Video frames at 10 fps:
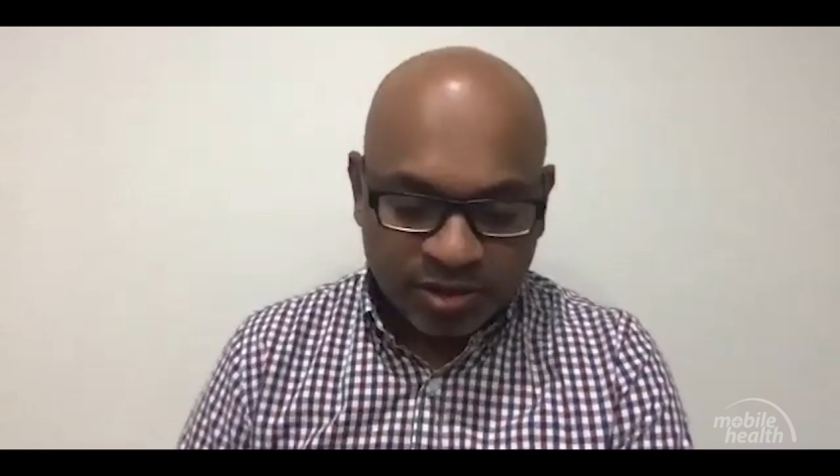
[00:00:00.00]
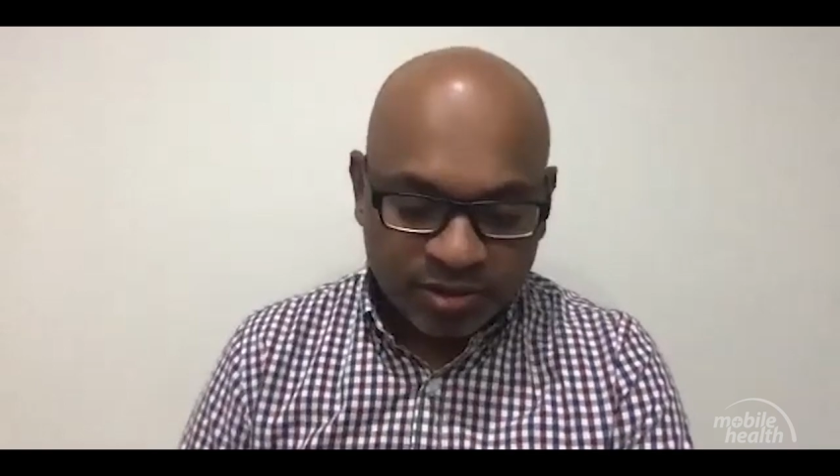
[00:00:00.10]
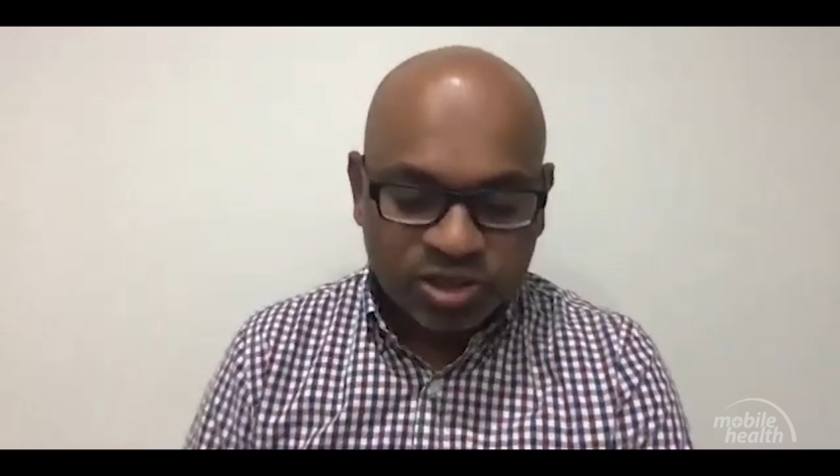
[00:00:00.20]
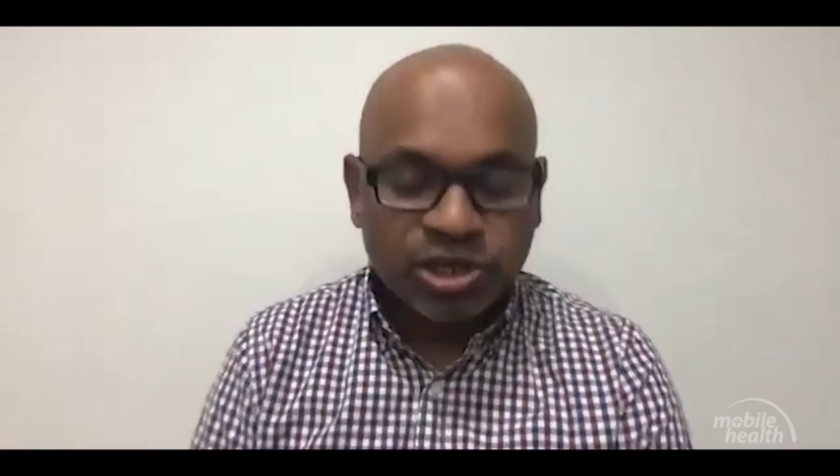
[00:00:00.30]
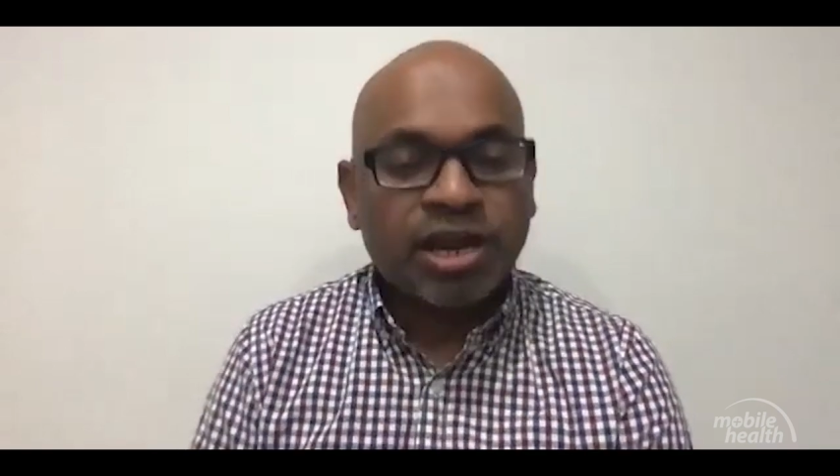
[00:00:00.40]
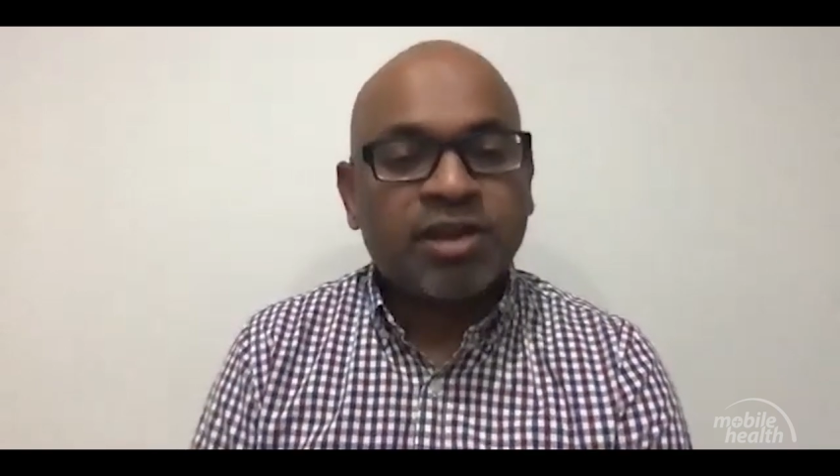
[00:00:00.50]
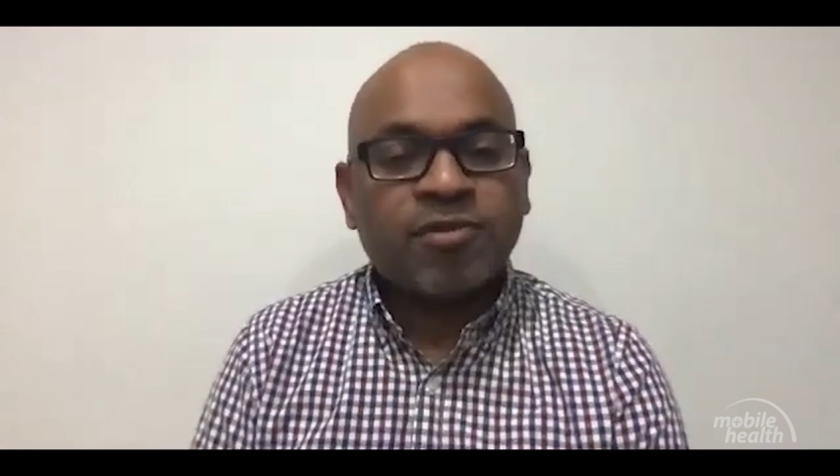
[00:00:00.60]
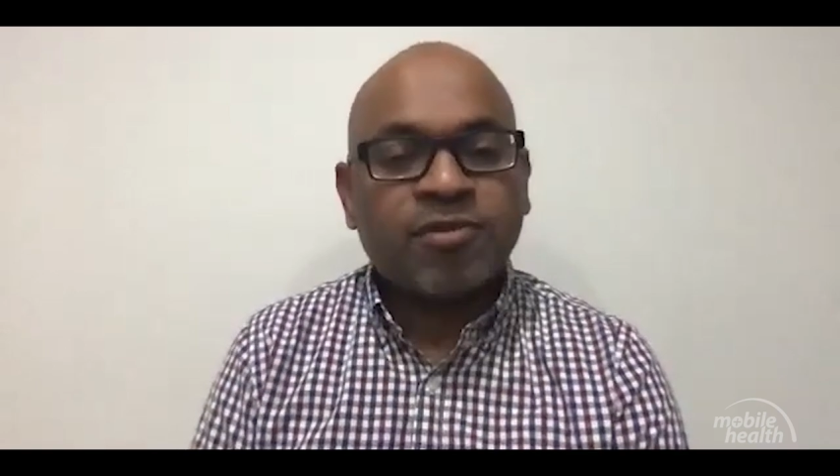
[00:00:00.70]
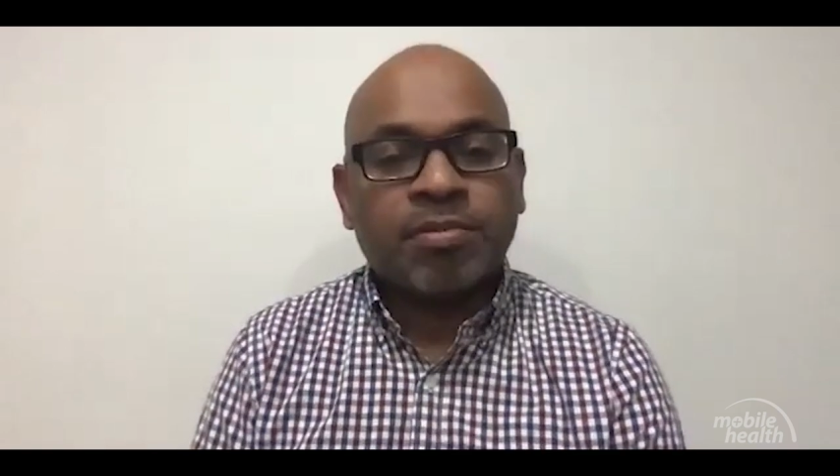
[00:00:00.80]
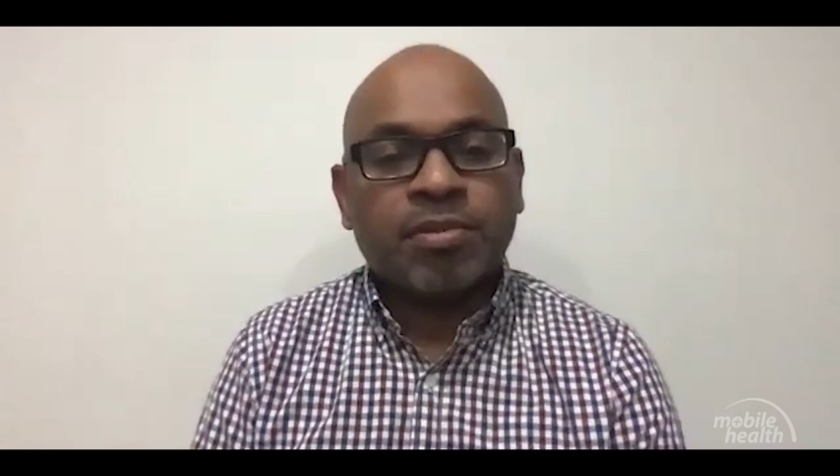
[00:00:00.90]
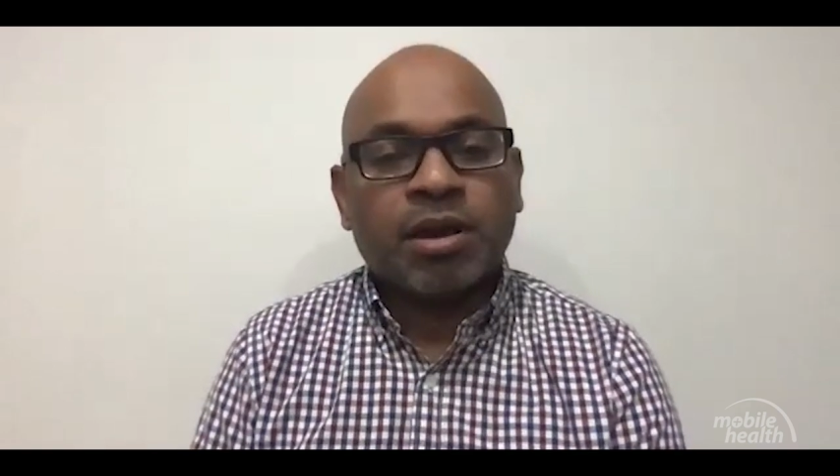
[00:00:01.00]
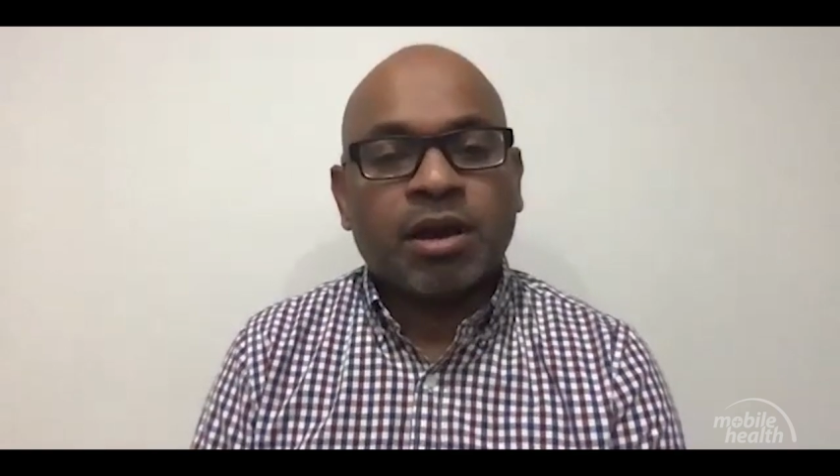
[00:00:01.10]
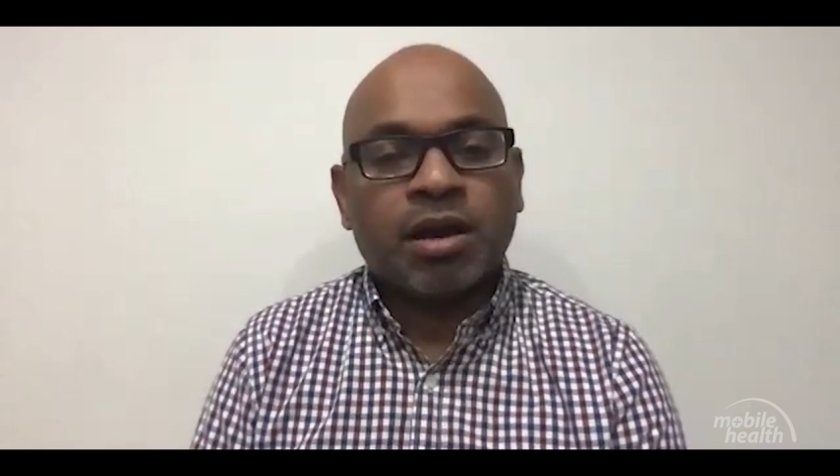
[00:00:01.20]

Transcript: shared from